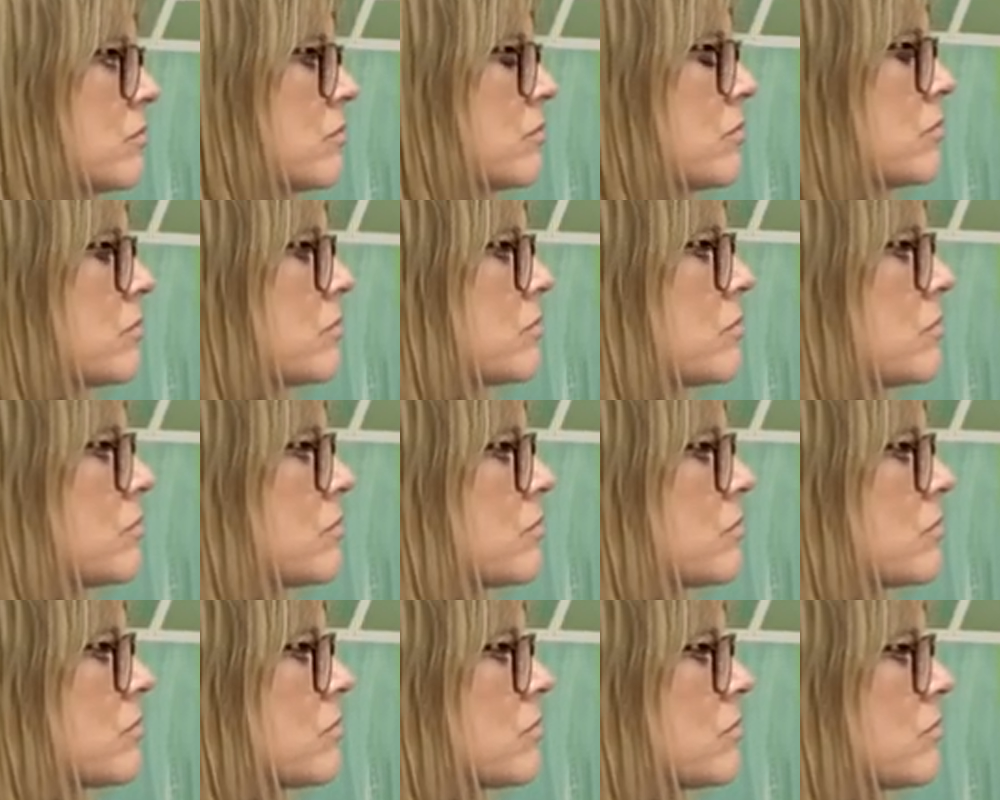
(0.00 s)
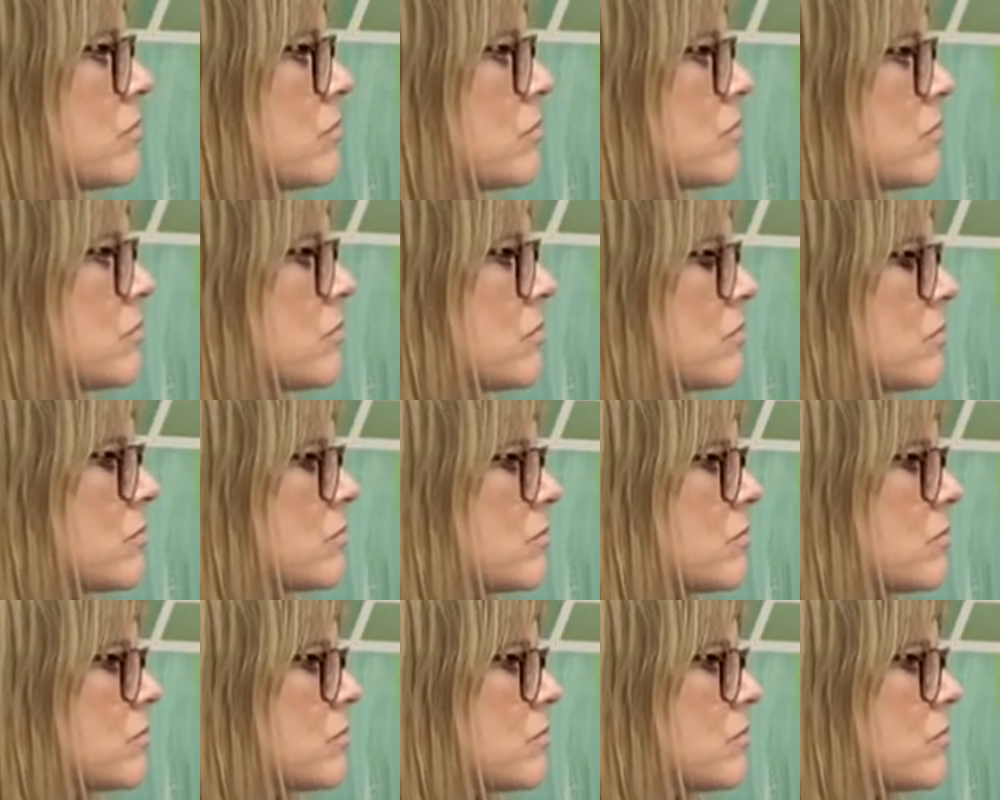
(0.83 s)

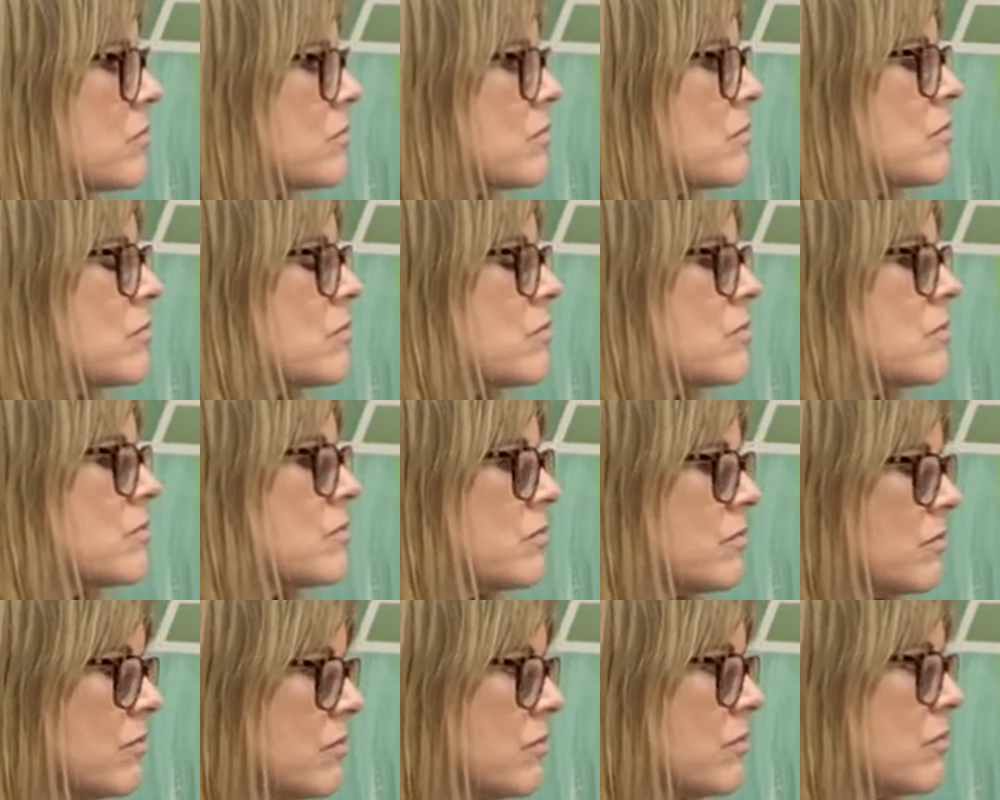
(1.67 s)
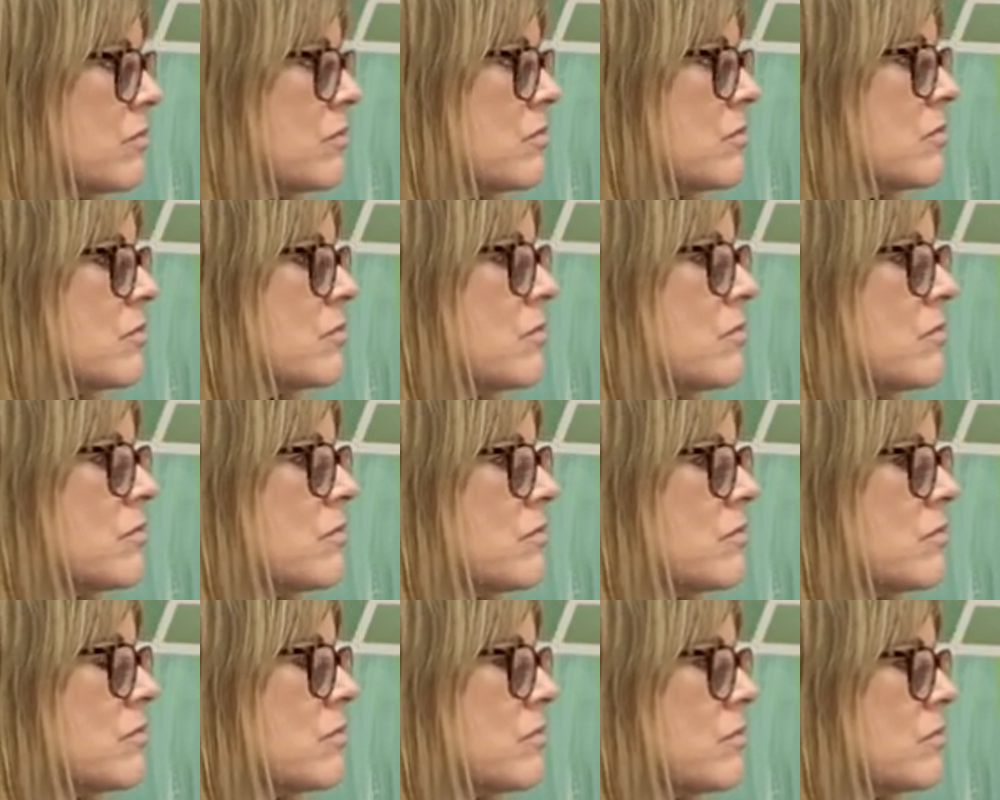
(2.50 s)

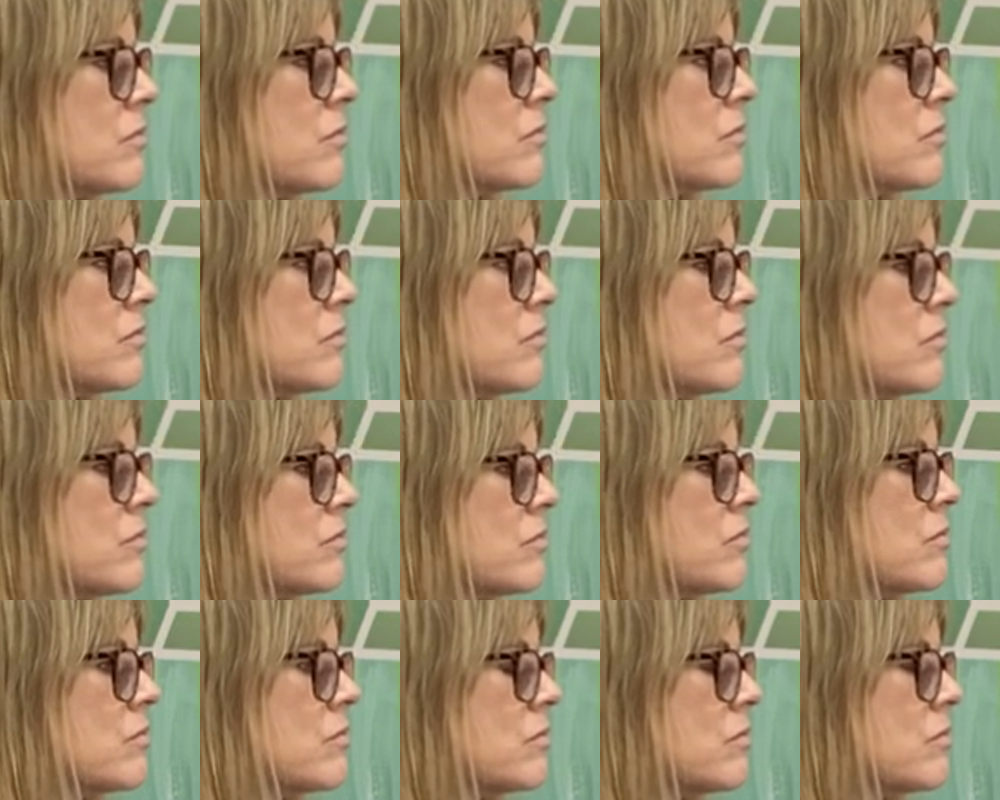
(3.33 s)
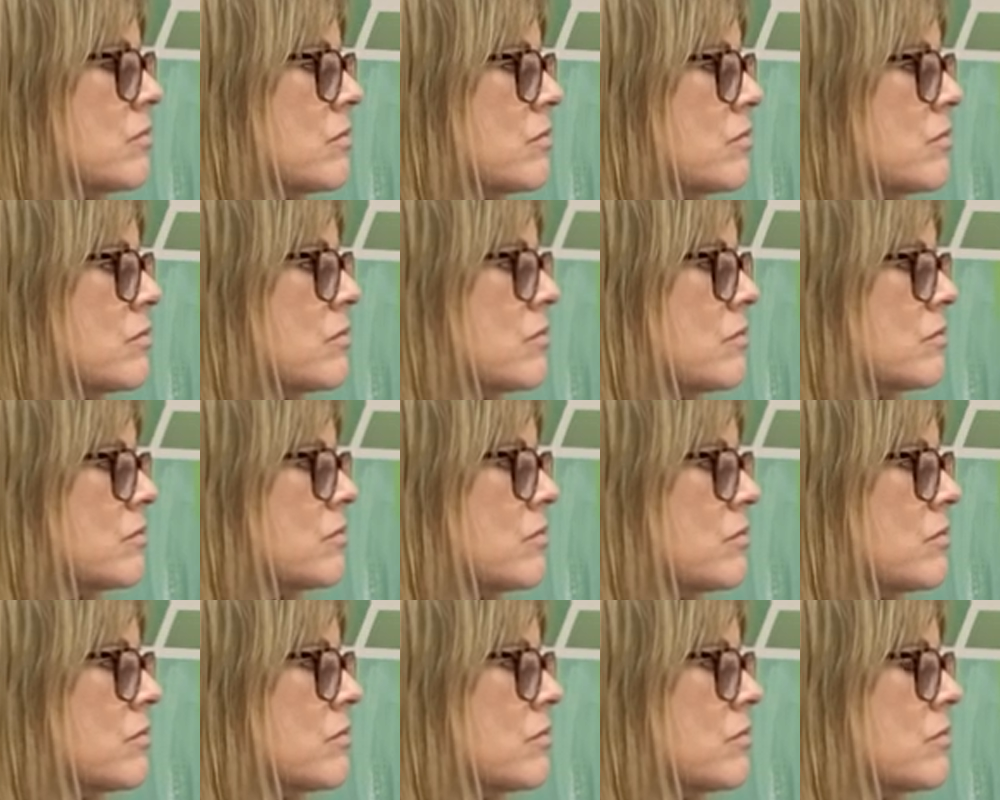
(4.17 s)

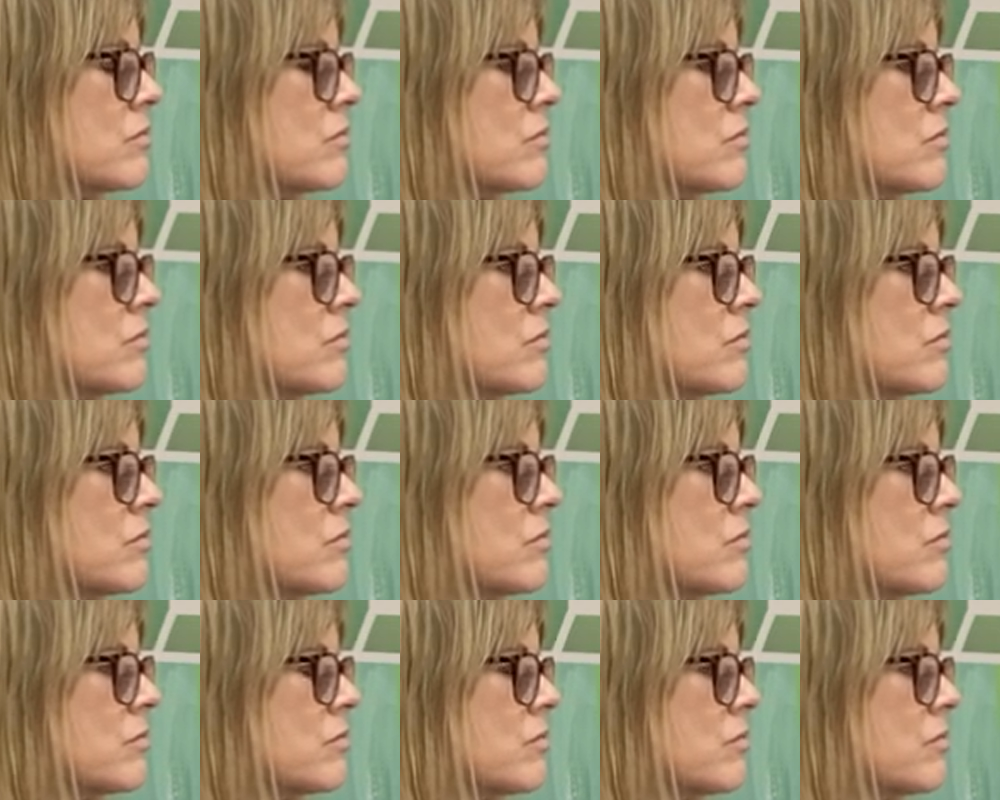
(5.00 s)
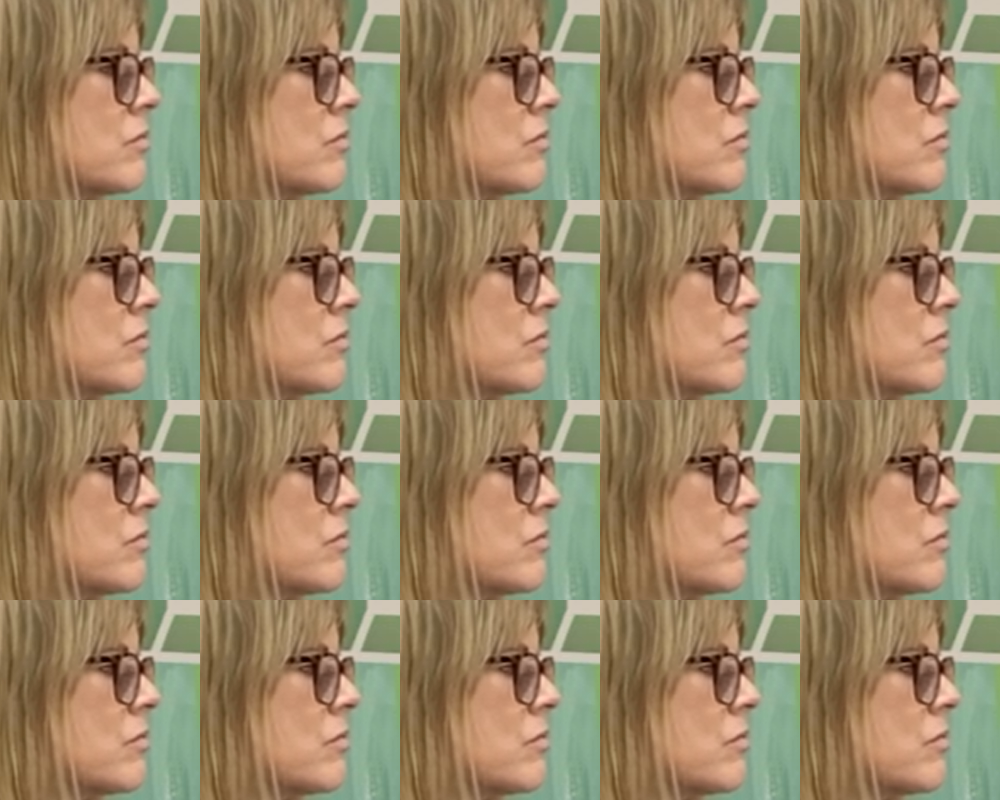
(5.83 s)
(silent)